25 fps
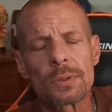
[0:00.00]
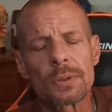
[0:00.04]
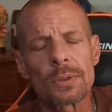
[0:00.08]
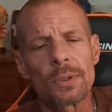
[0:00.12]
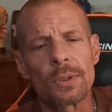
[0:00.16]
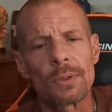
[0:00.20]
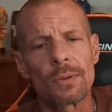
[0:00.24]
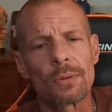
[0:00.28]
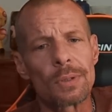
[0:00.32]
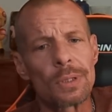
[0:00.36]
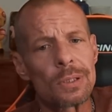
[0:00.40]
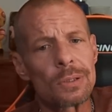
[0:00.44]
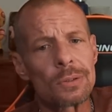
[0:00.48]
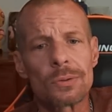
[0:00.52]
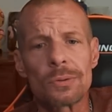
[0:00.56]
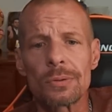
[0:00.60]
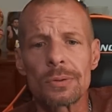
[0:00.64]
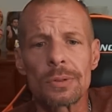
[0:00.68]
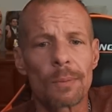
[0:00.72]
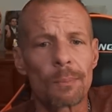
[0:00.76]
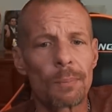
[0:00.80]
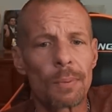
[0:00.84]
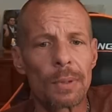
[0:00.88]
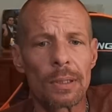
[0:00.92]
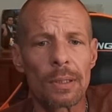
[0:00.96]
These dudes
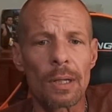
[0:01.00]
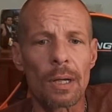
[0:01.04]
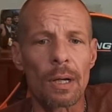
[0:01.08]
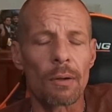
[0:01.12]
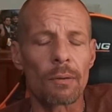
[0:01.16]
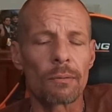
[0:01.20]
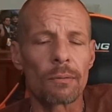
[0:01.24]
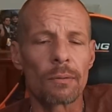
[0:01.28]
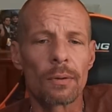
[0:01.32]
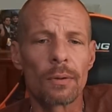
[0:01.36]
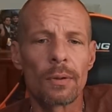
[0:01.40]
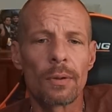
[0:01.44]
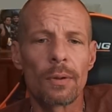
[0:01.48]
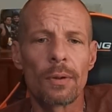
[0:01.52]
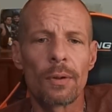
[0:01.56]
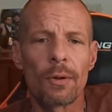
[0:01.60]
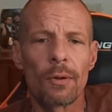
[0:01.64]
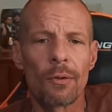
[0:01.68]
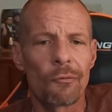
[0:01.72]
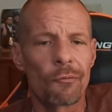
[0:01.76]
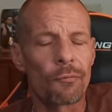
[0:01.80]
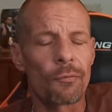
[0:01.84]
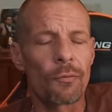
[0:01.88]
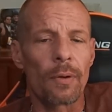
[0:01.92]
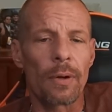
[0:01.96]
have been down
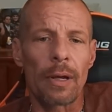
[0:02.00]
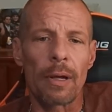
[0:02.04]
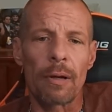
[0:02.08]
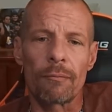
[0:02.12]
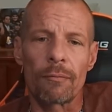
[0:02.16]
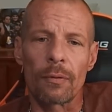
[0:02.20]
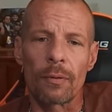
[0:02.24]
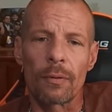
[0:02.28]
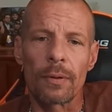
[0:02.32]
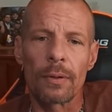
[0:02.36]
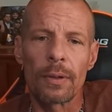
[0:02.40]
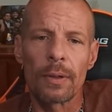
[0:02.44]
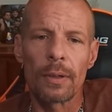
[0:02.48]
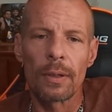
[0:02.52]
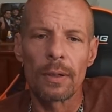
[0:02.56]
forever